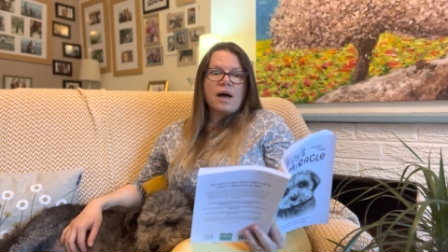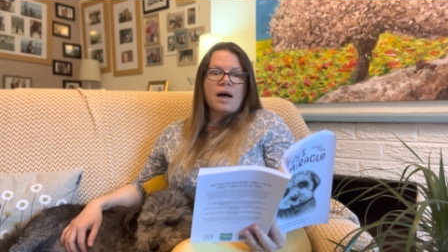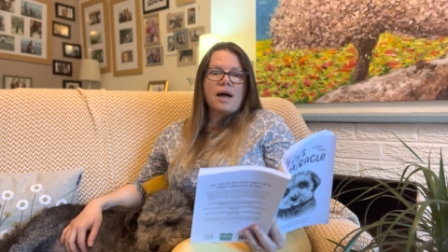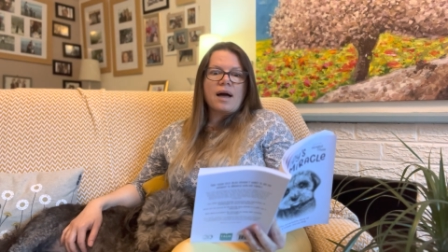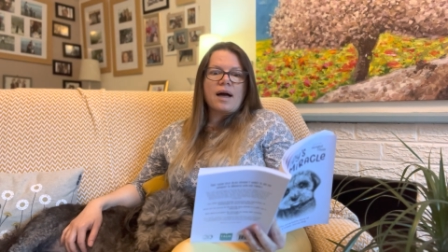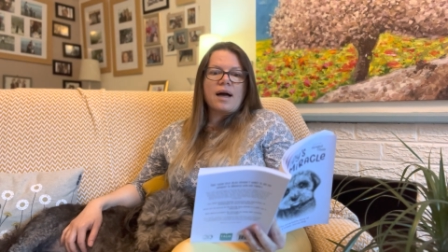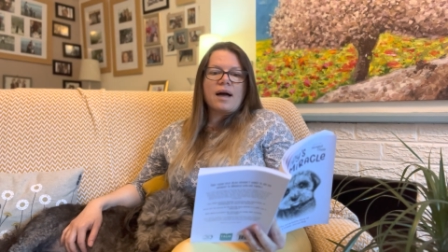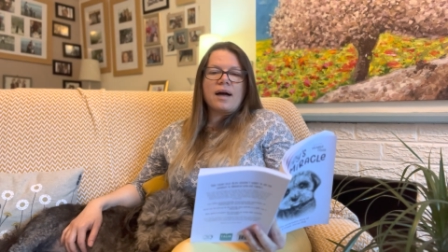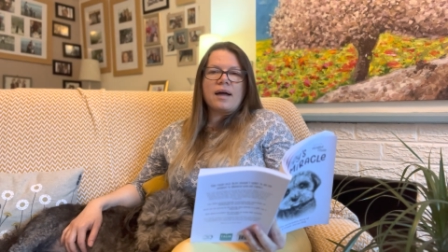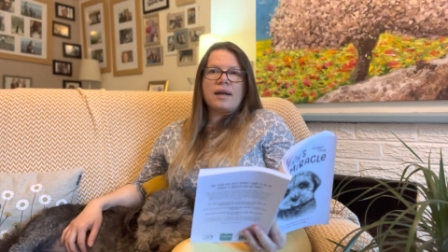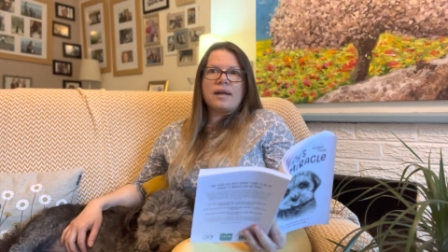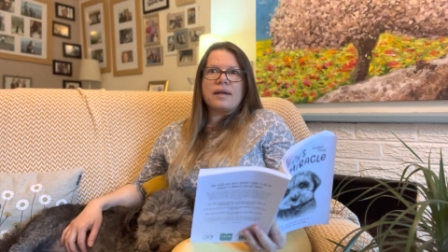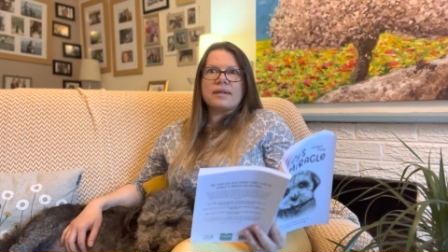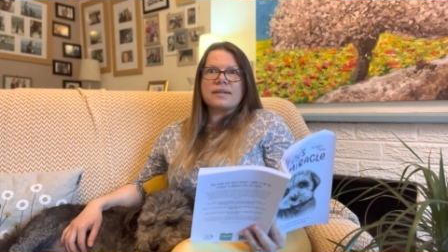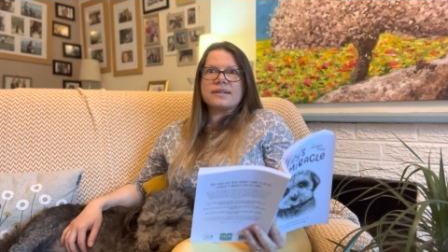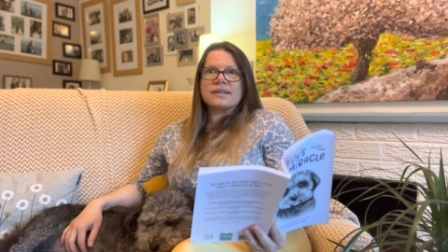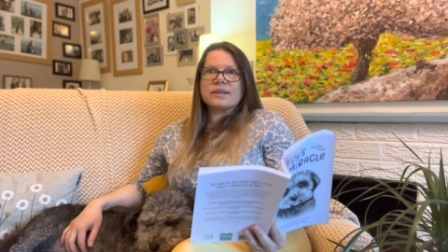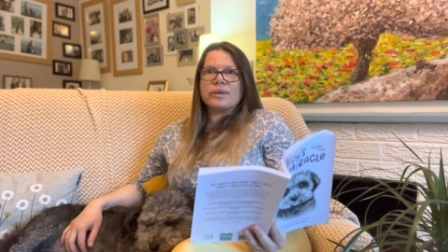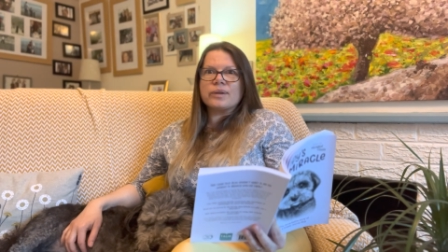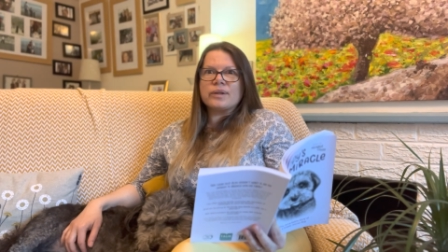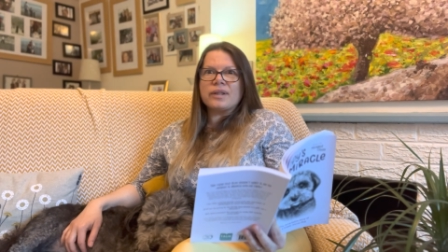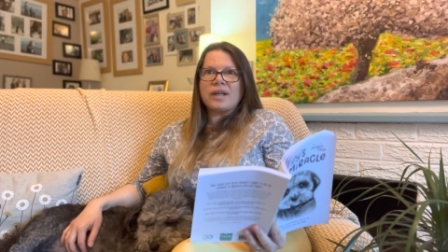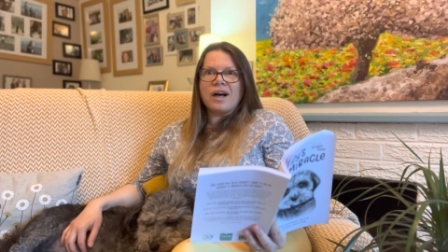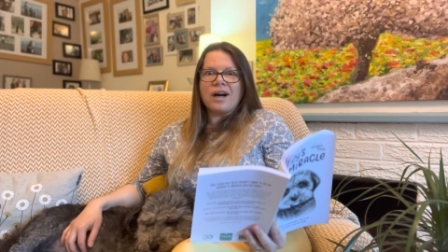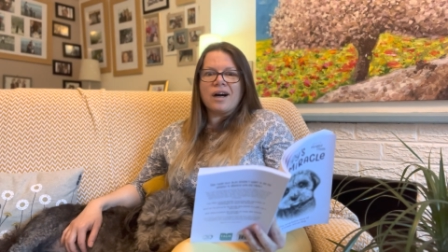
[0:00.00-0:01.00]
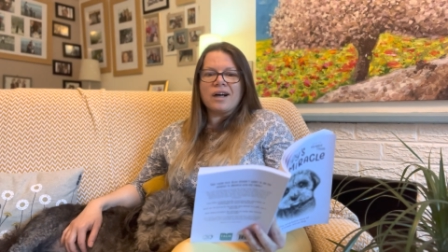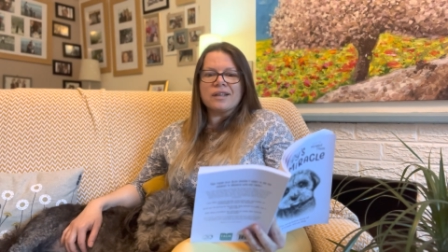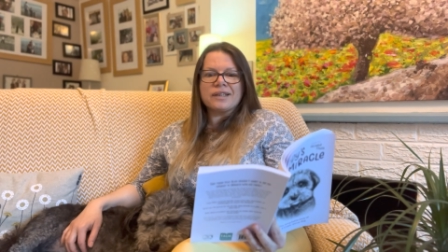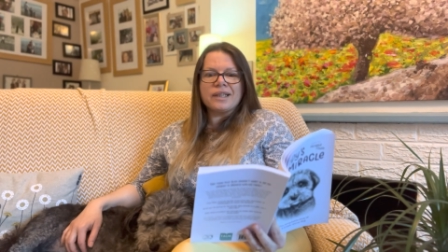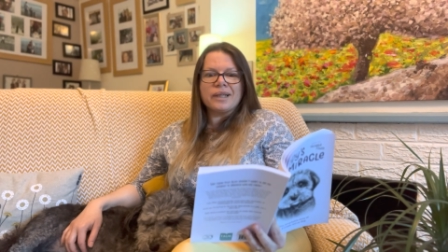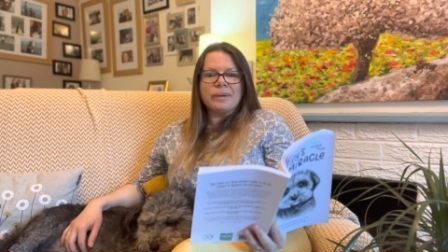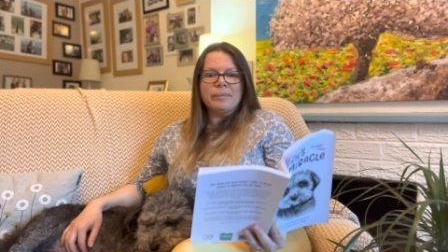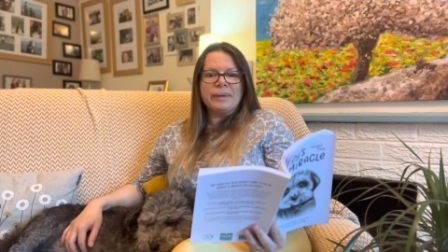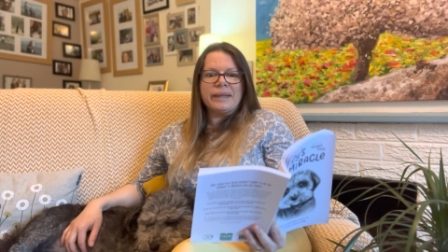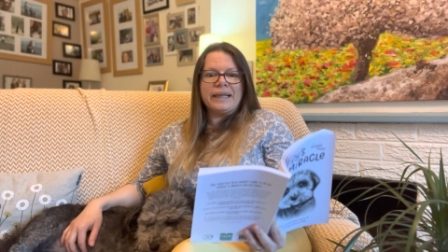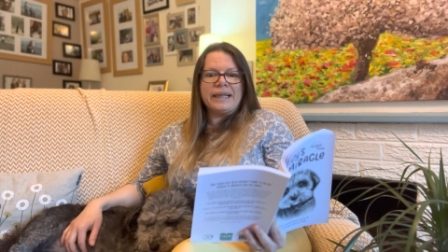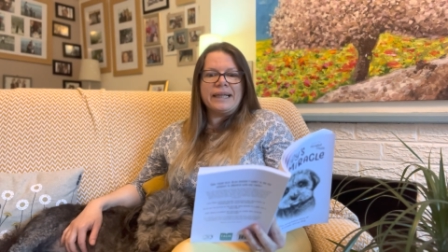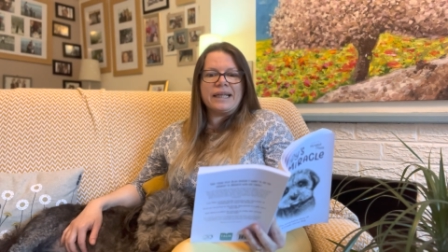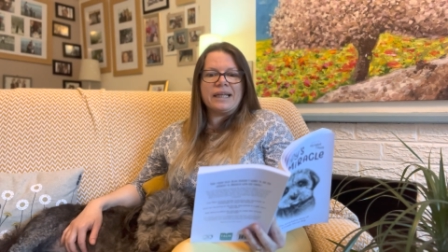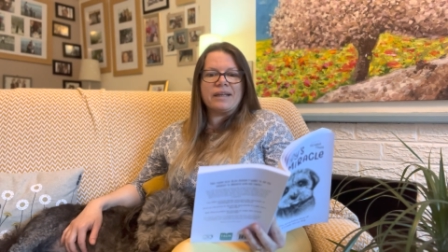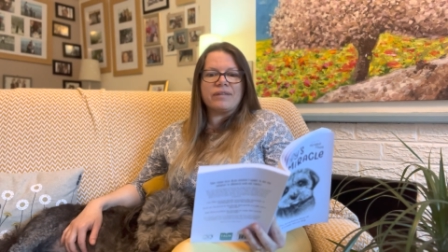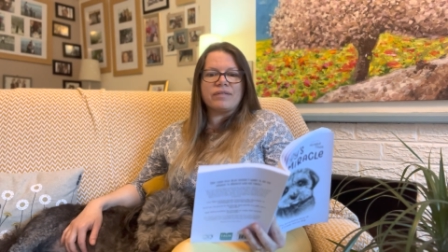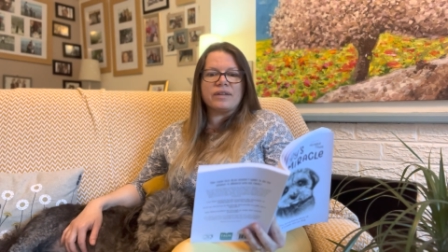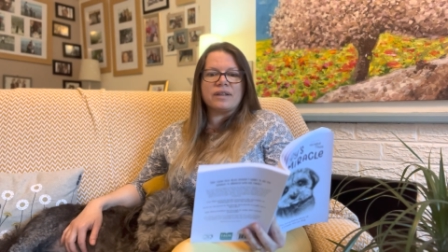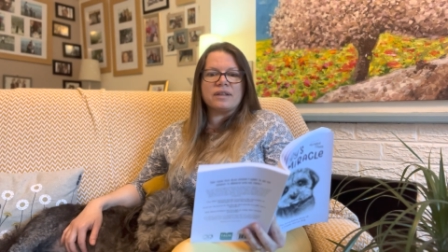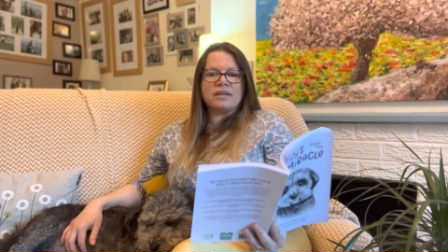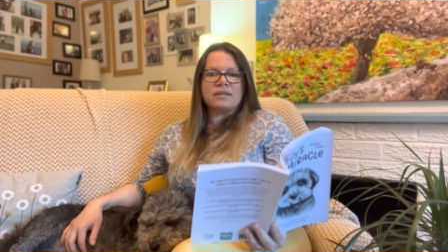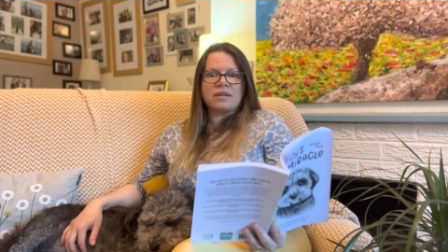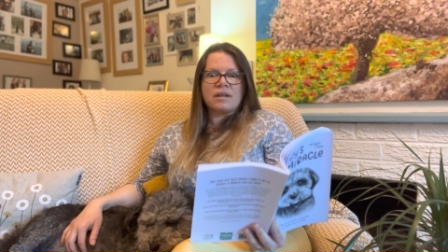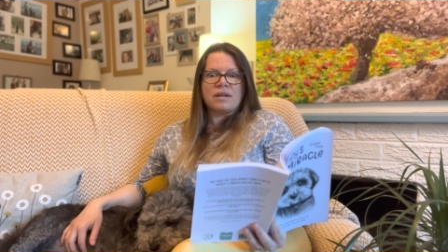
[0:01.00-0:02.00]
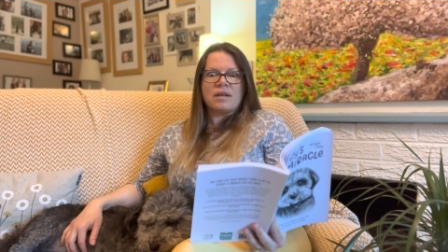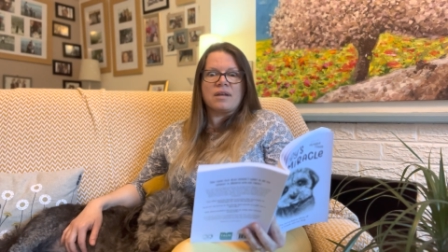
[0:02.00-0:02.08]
Alex could hardly believe it.